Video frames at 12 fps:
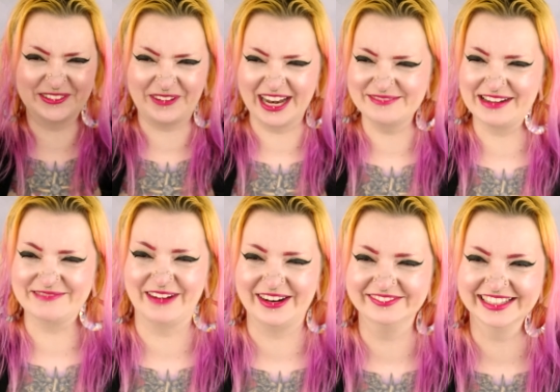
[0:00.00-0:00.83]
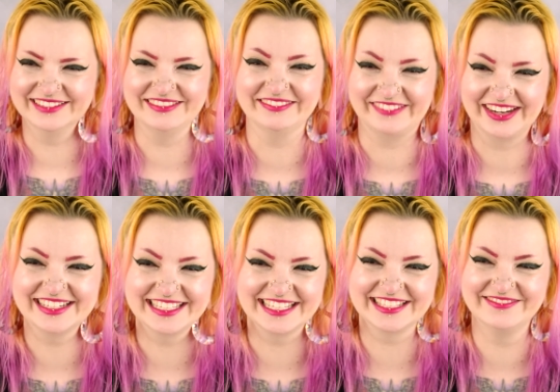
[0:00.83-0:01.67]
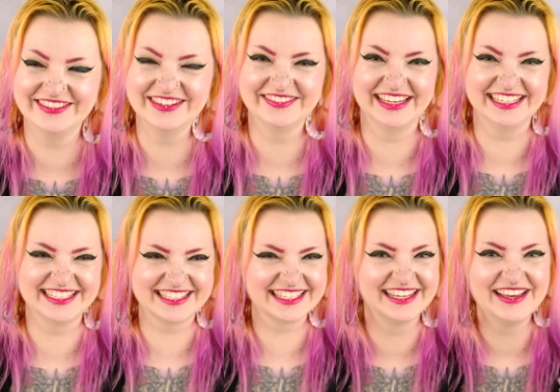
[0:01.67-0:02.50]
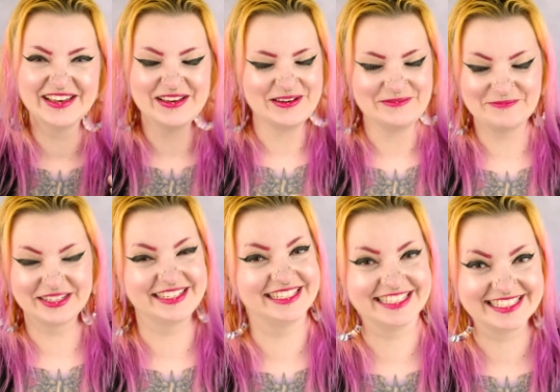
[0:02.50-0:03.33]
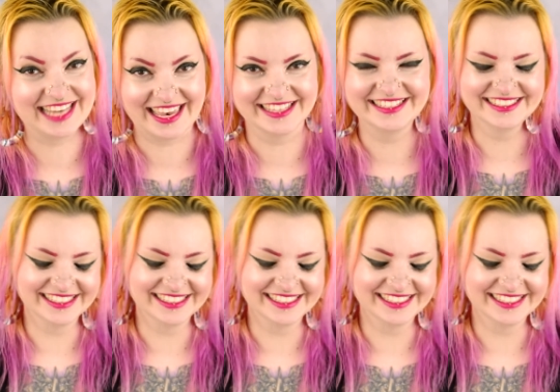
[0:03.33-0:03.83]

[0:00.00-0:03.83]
why my mom let me watch these movies, but she did.